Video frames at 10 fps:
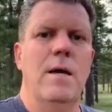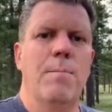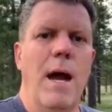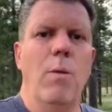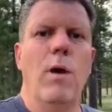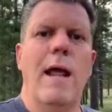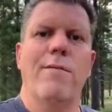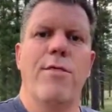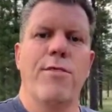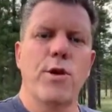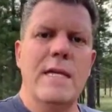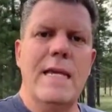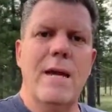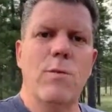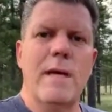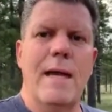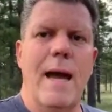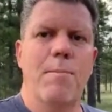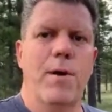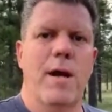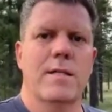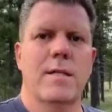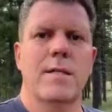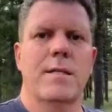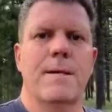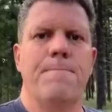30-day rehab process.